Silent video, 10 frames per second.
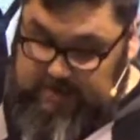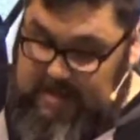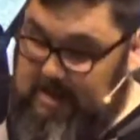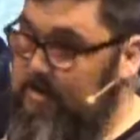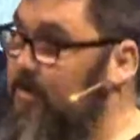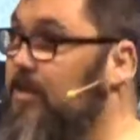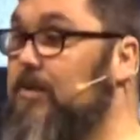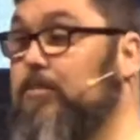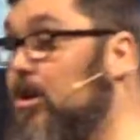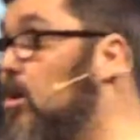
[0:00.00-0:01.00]
that.
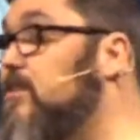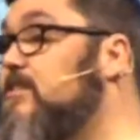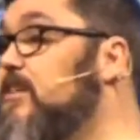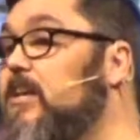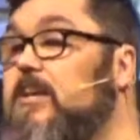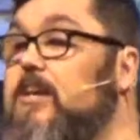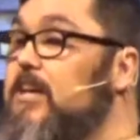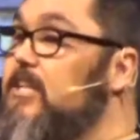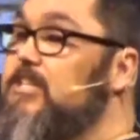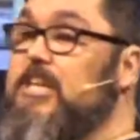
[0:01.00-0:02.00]
But honestly,
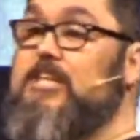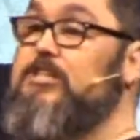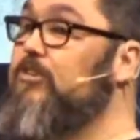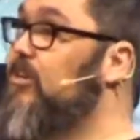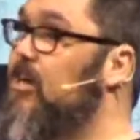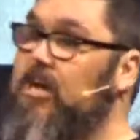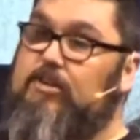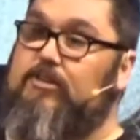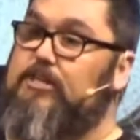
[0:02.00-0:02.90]
it's easier to cut your